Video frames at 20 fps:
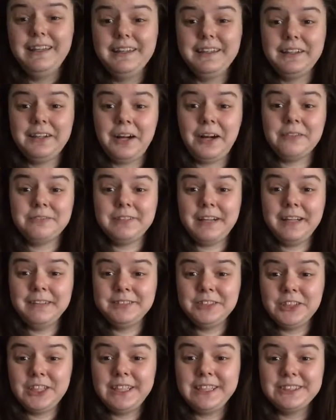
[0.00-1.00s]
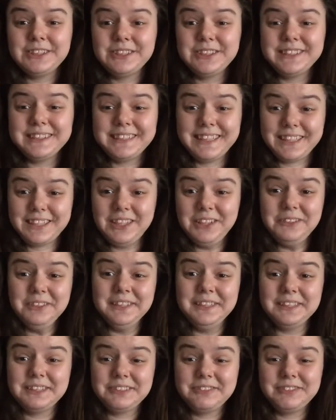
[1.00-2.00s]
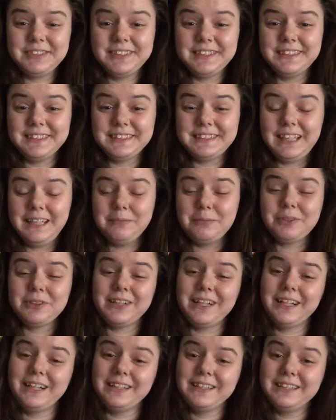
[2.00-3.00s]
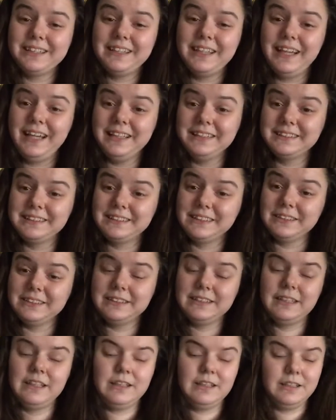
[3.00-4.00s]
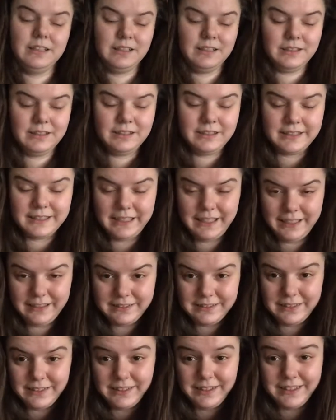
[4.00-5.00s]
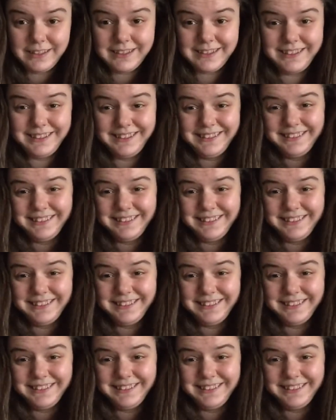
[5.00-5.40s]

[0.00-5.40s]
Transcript: There are five challenges like always for this time around as the- Oh, I can't talk.